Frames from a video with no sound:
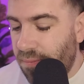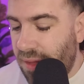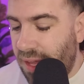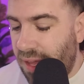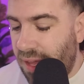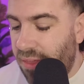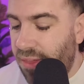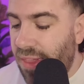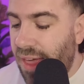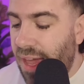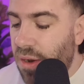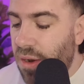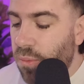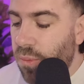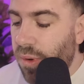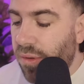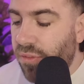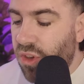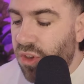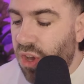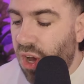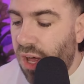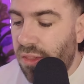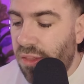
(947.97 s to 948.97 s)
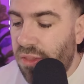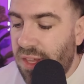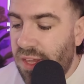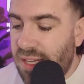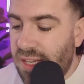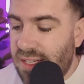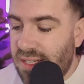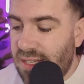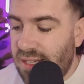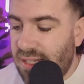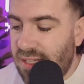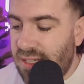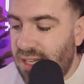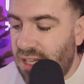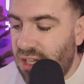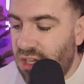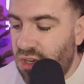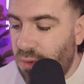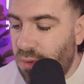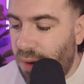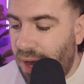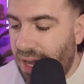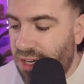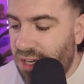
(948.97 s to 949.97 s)
And then we've got this
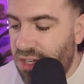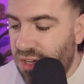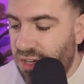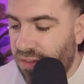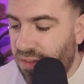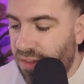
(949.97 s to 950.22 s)
situation